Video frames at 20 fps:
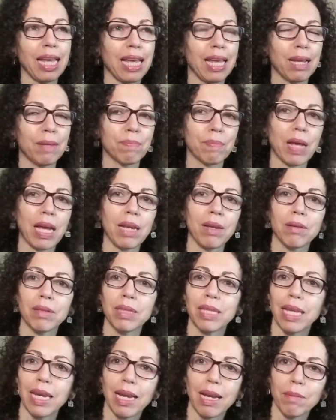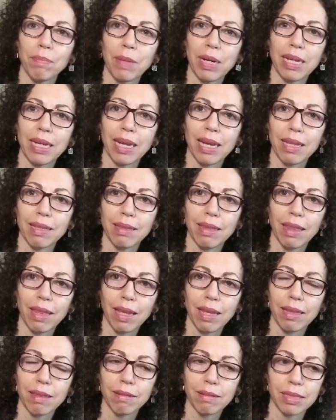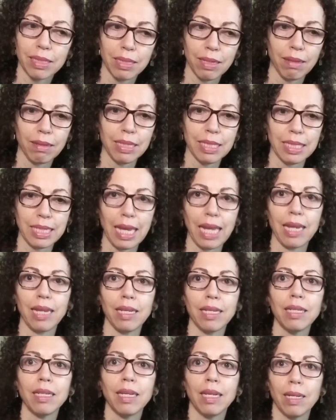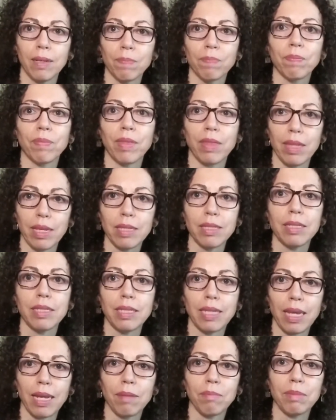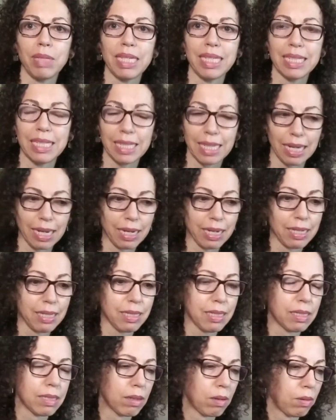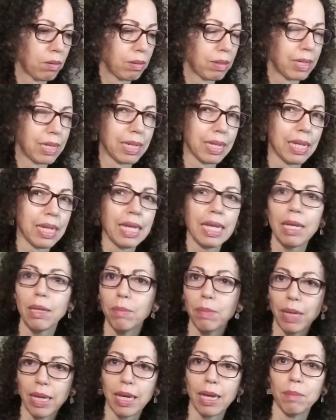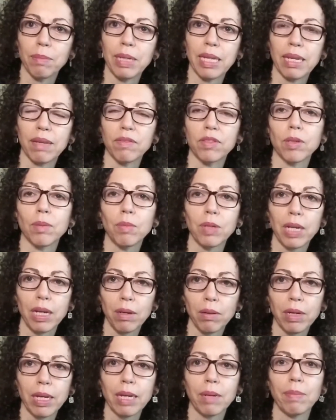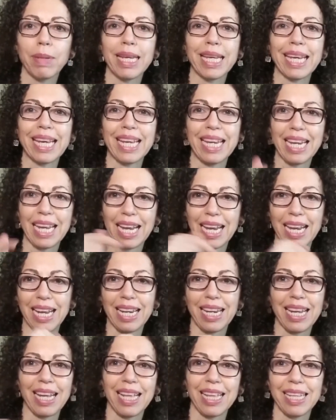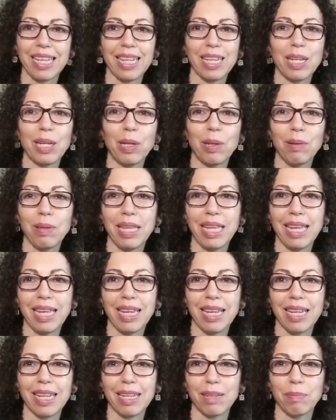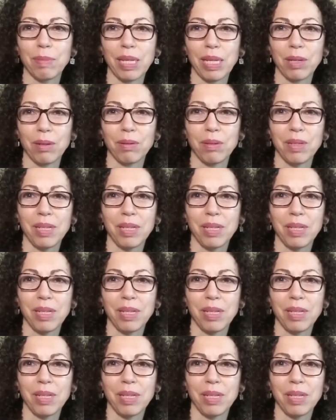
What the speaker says: I looked it up and I think they're still selling these same designs on eBay, I believe. So I'm gonna look it up again and I'll include the link below.